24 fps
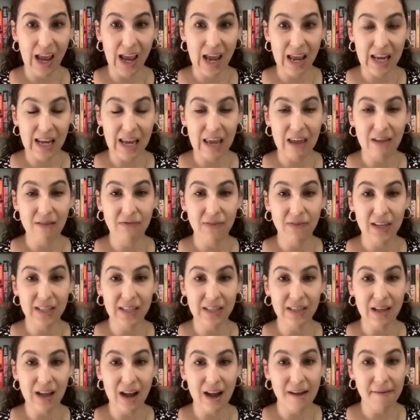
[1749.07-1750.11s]
And if
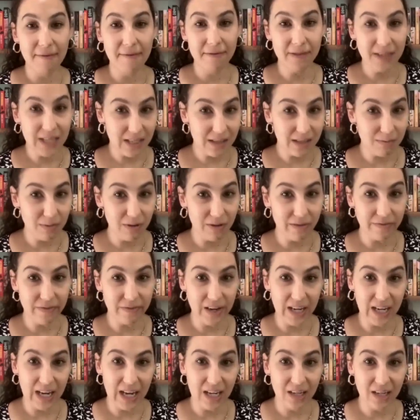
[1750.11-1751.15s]
it's not feasible
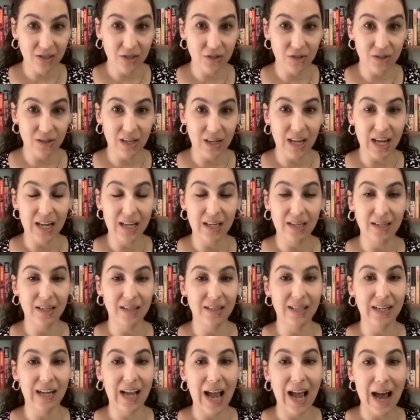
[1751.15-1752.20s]
financially and it
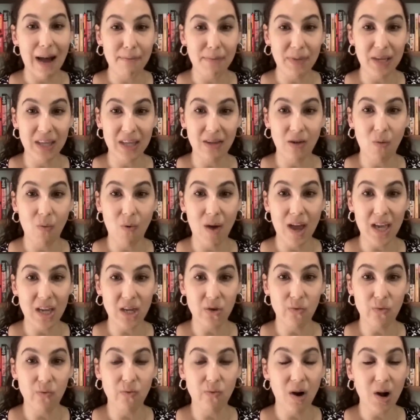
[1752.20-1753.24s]
doesn't happen the way
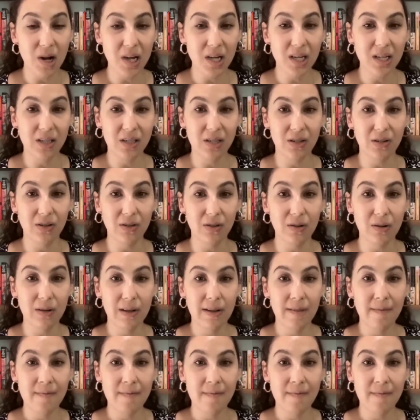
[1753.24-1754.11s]
you want it to,